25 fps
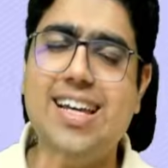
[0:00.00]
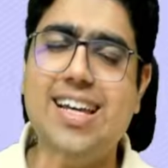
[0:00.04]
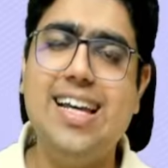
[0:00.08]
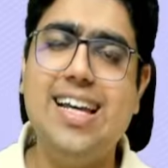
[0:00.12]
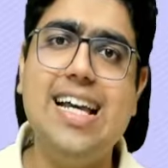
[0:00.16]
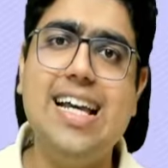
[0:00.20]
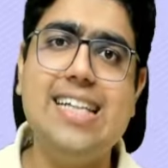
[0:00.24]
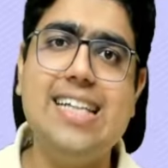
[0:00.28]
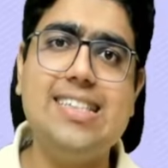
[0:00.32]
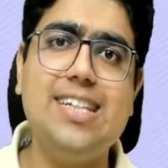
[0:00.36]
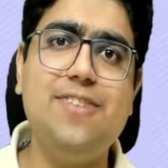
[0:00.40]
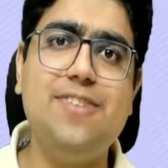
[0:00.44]

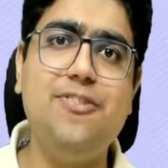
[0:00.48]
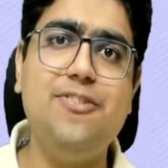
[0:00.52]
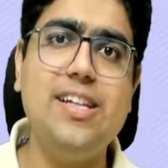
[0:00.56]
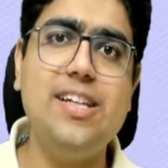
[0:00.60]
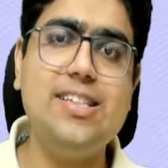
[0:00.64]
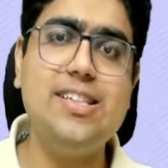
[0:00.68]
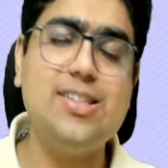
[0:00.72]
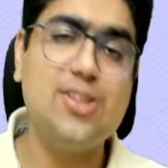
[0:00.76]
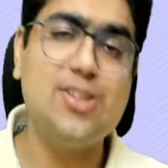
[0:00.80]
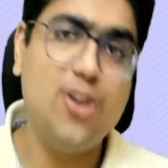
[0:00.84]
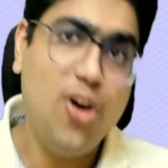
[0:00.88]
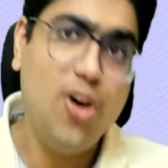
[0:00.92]

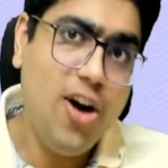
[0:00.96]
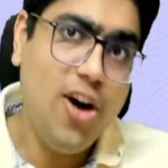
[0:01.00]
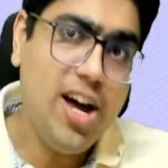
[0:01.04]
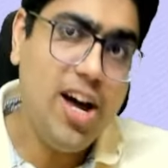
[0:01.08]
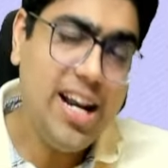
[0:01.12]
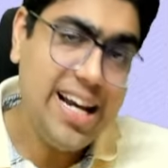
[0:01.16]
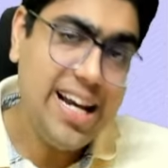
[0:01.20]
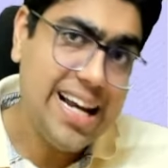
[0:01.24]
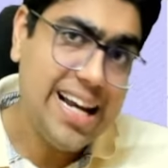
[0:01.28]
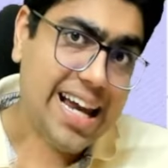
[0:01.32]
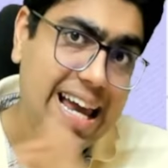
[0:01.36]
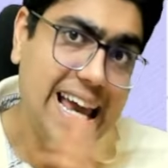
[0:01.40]
SFS
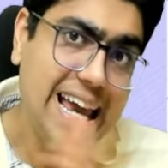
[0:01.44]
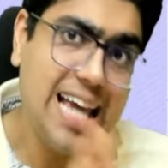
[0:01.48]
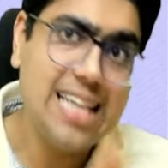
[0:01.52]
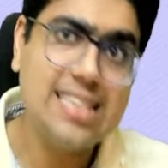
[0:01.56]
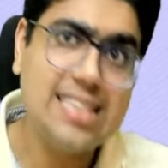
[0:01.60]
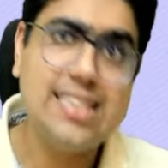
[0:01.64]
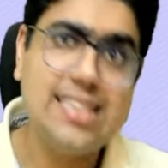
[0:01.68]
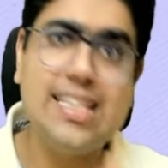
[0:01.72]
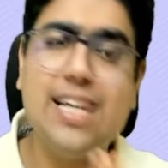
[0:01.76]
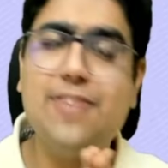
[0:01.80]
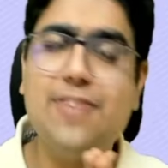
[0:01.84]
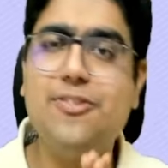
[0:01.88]
or
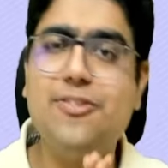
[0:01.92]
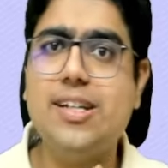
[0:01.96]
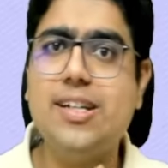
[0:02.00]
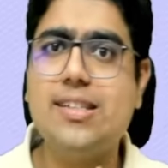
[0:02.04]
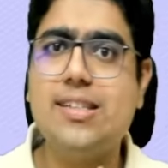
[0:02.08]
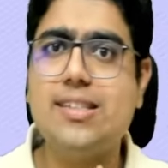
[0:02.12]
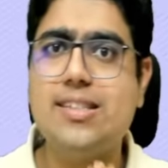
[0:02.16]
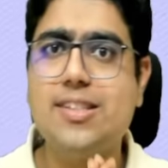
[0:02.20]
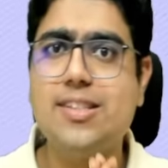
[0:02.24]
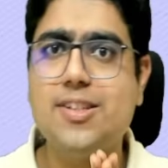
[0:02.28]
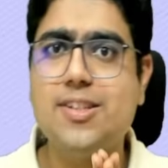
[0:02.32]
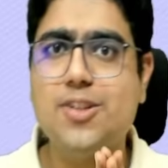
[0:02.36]

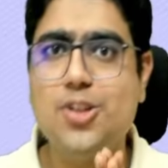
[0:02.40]
SEFS.